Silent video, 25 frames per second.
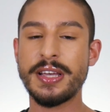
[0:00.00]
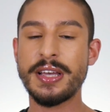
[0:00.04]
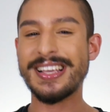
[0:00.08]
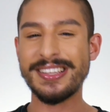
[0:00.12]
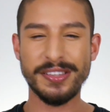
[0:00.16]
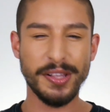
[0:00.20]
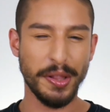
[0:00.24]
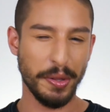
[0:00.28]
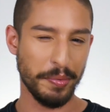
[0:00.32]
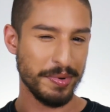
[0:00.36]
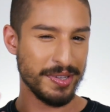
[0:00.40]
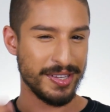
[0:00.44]

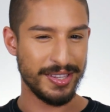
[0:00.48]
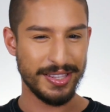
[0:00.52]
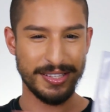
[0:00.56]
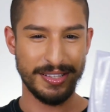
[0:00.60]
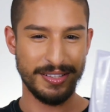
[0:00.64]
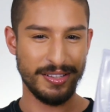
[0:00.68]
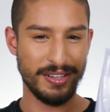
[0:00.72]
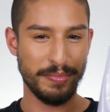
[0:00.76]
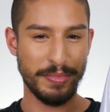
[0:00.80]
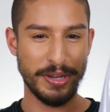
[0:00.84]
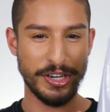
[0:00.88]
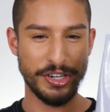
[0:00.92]
That's the only reason this
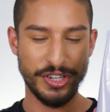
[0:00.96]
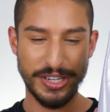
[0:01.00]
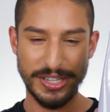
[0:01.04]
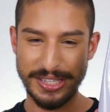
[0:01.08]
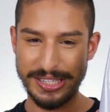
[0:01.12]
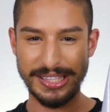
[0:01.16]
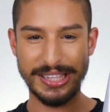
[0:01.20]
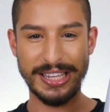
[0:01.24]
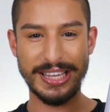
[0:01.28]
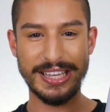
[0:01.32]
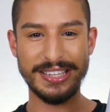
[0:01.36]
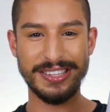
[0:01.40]
is on my
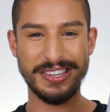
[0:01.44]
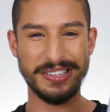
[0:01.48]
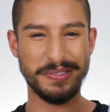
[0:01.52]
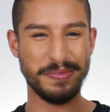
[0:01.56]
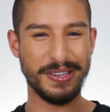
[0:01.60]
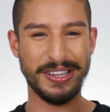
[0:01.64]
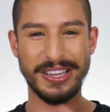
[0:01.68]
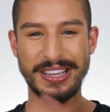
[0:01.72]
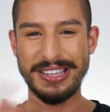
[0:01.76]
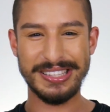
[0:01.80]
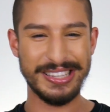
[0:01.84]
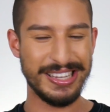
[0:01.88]
shits list, just
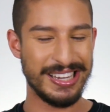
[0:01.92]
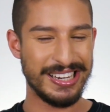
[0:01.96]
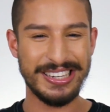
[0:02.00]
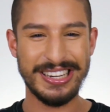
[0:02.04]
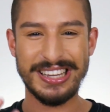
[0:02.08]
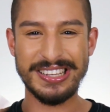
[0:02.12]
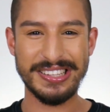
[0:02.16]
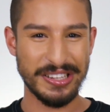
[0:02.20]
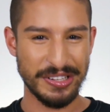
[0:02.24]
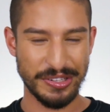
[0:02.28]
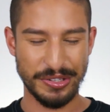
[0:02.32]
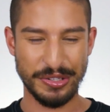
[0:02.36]
because it
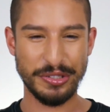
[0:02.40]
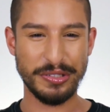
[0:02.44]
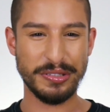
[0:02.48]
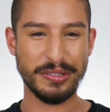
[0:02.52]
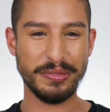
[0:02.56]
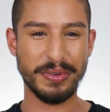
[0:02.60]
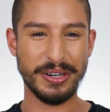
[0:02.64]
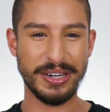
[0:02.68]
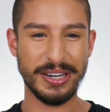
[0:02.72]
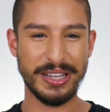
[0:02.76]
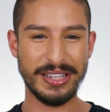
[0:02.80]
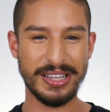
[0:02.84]
doesn't do
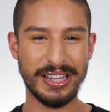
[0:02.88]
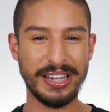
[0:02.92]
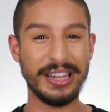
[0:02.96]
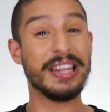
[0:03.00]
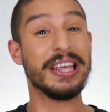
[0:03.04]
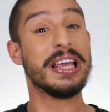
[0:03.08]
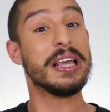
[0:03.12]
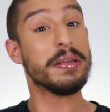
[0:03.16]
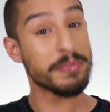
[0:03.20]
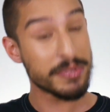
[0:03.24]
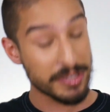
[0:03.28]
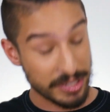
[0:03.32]
what it
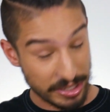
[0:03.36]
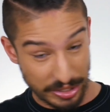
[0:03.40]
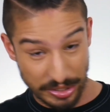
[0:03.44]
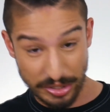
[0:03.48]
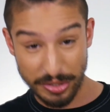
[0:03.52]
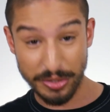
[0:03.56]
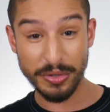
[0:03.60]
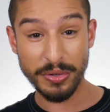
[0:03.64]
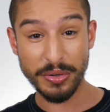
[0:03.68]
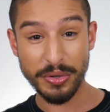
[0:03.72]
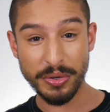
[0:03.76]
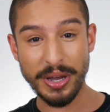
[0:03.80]
claims to
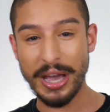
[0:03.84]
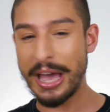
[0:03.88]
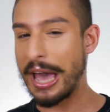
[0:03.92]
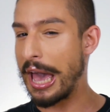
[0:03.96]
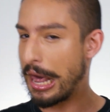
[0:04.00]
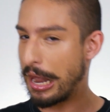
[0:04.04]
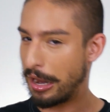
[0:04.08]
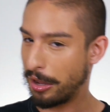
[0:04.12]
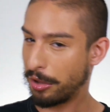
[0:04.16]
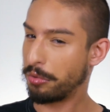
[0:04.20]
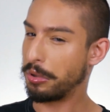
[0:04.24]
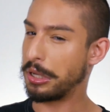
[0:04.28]
do
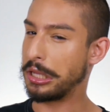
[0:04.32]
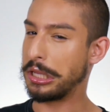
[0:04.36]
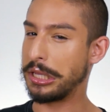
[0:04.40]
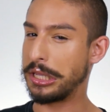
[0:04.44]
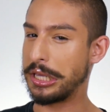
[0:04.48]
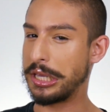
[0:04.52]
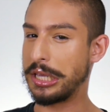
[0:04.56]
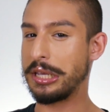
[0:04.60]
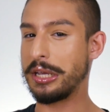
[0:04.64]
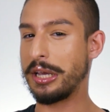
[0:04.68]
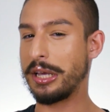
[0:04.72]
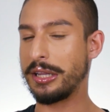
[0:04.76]

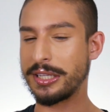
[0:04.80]
adequately.